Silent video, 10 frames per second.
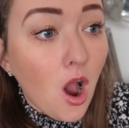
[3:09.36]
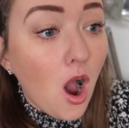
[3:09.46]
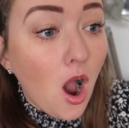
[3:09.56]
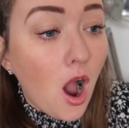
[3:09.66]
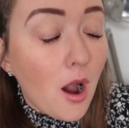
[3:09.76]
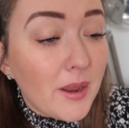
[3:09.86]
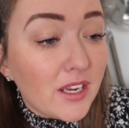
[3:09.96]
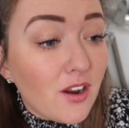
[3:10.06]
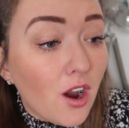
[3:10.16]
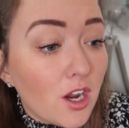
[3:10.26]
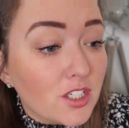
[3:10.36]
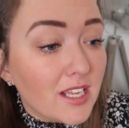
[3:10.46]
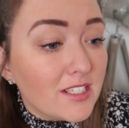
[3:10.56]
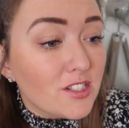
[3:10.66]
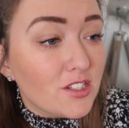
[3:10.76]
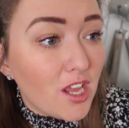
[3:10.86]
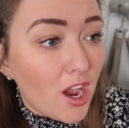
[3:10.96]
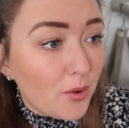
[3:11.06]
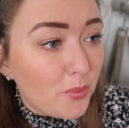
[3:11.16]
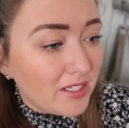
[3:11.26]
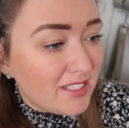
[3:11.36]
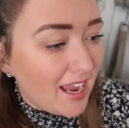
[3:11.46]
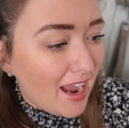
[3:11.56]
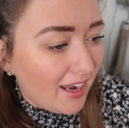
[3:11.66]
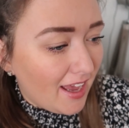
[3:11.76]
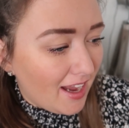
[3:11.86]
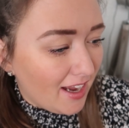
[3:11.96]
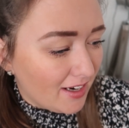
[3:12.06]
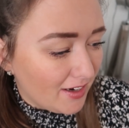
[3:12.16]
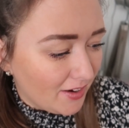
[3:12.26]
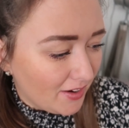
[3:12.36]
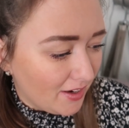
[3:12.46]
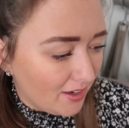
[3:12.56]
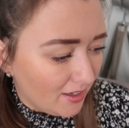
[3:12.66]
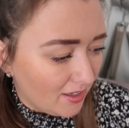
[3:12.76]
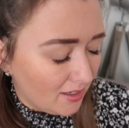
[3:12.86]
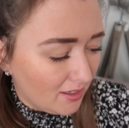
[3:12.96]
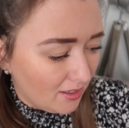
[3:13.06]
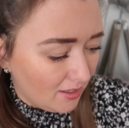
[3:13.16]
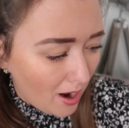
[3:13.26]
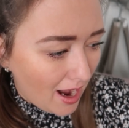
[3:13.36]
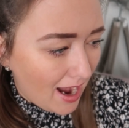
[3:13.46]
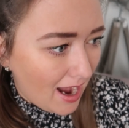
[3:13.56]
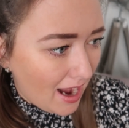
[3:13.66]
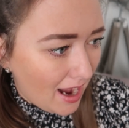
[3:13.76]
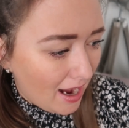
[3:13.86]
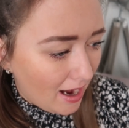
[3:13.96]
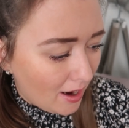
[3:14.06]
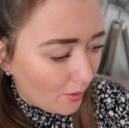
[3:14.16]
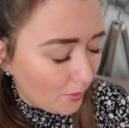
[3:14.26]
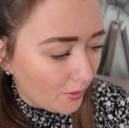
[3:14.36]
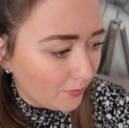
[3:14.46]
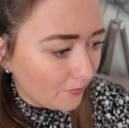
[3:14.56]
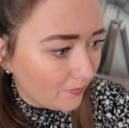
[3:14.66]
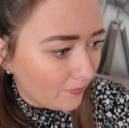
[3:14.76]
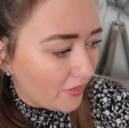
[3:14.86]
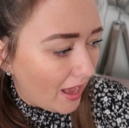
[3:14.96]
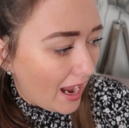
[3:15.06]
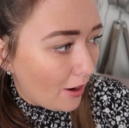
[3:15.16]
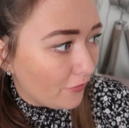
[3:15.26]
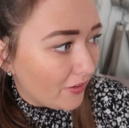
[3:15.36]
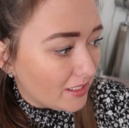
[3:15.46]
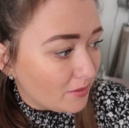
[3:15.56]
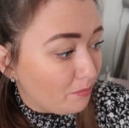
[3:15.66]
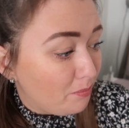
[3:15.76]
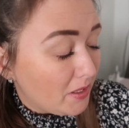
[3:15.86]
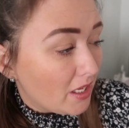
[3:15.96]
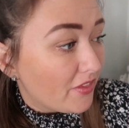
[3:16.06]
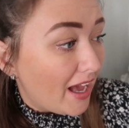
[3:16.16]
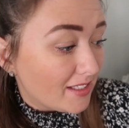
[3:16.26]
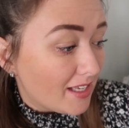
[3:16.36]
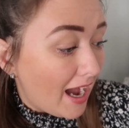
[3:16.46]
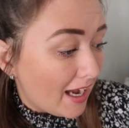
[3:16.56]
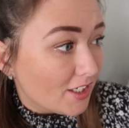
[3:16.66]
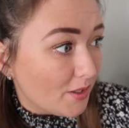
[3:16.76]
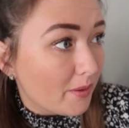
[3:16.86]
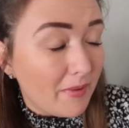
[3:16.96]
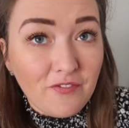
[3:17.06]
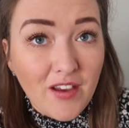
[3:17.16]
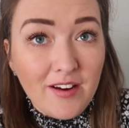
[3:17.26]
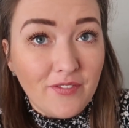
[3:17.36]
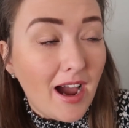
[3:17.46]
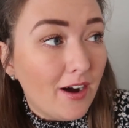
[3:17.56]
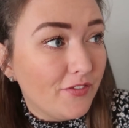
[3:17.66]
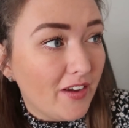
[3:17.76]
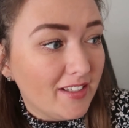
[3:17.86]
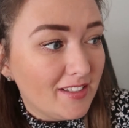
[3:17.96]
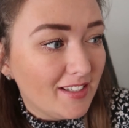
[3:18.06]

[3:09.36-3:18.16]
oh my gosh that's so pretty isla the leggings are silk wow they're so silky oh that outfit is that's actually one of my favorite outfits